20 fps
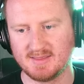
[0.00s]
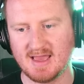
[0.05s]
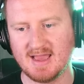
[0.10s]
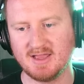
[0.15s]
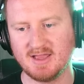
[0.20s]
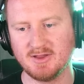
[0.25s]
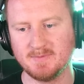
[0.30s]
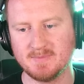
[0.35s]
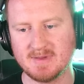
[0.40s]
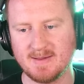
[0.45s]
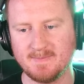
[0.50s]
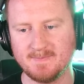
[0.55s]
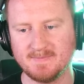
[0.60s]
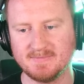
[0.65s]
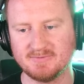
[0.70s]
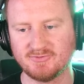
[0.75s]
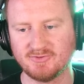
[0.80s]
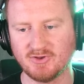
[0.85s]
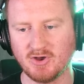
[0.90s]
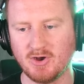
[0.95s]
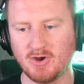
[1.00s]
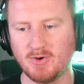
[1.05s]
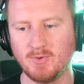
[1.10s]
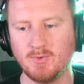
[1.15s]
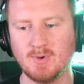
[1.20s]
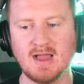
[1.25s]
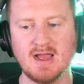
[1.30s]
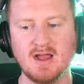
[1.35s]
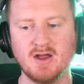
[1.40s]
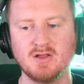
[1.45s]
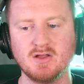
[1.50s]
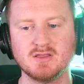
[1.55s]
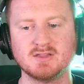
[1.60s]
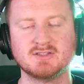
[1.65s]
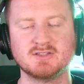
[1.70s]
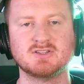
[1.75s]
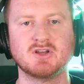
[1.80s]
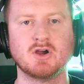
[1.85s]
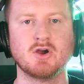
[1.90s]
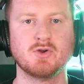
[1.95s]
Thank you, man. So Alan
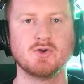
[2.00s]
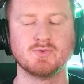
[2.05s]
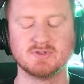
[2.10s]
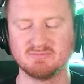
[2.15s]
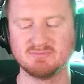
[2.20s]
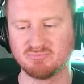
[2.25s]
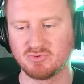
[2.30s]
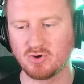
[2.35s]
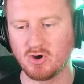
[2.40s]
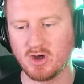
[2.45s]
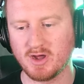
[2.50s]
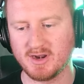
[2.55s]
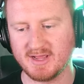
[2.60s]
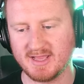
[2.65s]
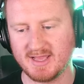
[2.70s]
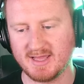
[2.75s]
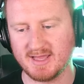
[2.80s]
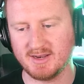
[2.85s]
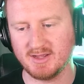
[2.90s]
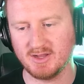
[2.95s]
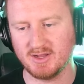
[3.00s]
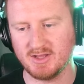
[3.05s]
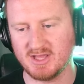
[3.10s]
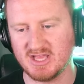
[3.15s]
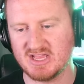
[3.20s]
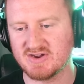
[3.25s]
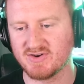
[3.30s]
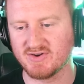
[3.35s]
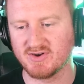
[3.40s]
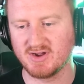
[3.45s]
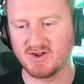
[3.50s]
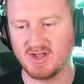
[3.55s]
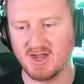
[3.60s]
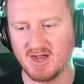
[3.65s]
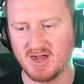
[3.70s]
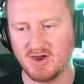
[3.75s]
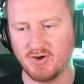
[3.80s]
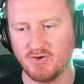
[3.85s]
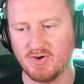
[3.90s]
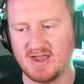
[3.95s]
Lazard was brought in a year
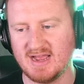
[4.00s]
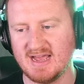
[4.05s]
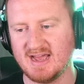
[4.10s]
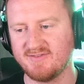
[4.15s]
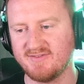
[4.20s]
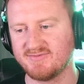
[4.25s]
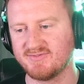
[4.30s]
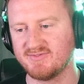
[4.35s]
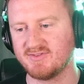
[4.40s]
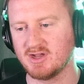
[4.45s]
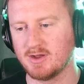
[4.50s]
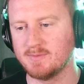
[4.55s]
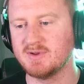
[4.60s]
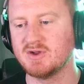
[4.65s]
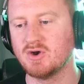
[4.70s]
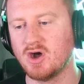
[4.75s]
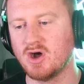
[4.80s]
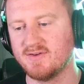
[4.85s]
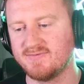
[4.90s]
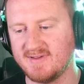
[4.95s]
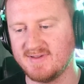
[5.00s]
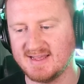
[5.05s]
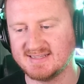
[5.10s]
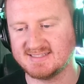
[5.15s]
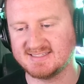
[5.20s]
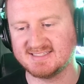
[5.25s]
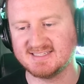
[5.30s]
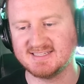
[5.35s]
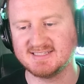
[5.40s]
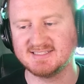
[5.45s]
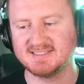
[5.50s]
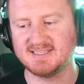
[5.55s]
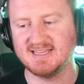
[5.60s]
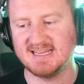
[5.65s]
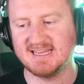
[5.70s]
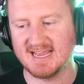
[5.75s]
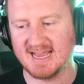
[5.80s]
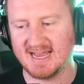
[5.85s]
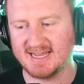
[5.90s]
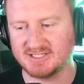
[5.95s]
ago after coming off a
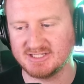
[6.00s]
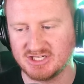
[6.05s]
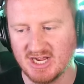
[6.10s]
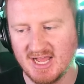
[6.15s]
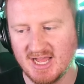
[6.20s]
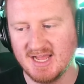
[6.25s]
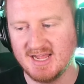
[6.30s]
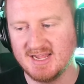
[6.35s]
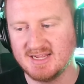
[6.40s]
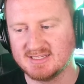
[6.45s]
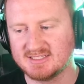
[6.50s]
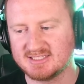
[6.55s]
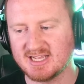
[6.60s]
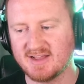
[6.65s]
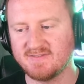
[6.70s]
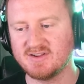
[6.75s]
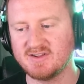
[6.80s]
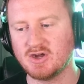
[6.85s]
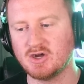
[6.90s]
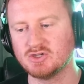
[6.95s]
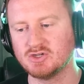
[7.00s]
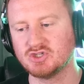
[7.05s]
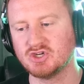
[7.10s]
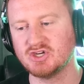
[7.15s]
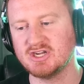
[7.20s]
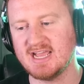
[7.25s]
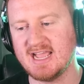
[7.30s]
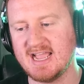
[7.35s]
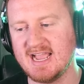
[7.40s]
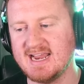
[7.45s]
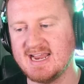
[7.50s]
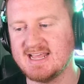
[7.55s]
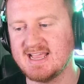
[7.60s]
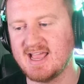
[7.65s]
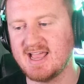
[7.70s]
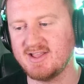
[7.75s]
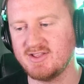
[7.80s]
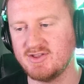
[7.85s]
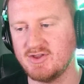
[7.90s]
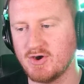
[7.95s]
60-catch,
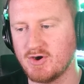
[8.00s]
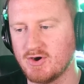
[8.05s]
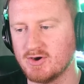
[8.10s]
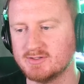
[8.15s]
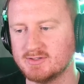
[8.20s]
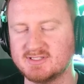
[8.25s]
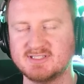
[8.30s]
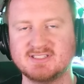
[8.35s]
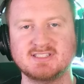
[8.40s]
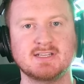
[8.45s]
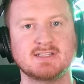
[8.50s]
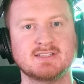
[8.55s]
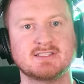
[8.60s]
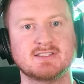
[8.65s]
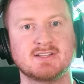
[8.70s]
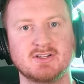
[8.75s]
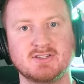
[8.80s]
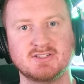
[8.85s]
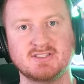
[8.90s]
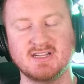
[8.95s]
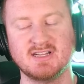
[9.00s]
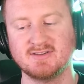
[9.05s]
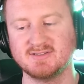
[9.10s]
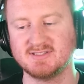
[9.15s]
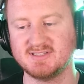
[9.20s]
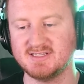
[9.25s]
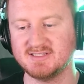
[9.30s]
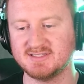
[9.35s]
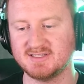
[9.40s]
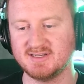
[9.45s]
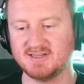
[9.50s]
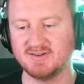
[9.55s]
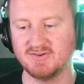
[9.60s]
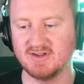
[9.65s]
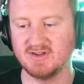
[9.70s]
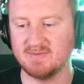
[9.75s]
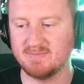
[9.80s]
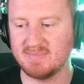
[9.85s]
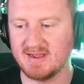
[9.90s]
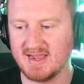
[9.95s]
788-yard, 6-touchdown season in
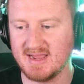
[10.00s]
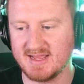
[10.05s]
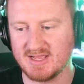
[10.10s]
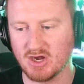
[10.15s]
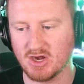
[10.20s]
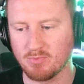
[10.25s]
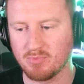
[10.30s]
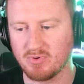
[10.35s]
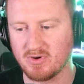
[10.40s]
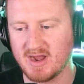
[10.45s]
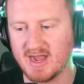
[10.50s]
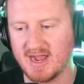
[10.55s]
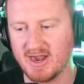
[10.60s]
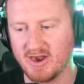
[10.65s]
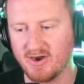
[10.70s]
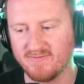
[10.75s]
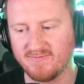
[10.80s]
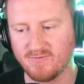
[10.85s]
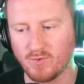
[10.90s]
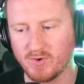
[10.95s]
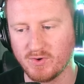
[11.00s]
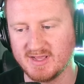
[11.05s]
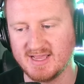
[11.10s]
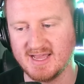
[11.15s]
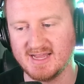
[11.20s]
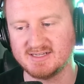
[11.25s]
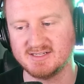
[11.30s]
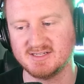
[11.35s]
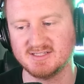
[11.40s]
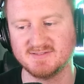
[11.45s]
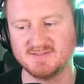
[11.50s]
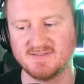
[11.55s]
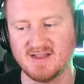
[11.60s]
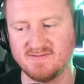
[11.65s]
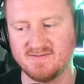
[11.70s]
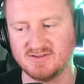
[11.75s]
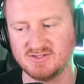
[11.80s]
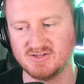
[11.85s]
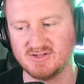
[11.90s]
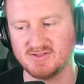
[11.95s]
Green Bay. Year prior, 40 catches,
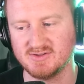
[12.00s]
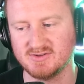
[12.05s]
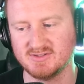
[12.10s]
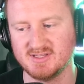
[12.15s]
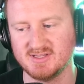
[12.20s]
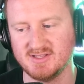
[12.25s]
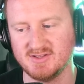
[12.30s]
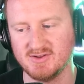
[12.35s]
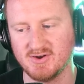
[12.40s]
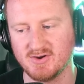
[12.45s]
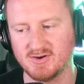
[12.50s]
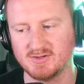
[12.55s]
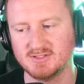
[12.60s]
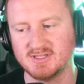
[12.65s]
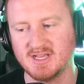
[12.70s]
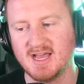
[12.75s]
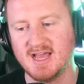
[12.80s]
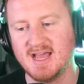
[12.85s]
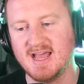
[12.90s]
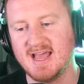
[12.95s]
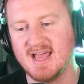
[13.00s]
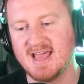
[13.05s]
513 yards,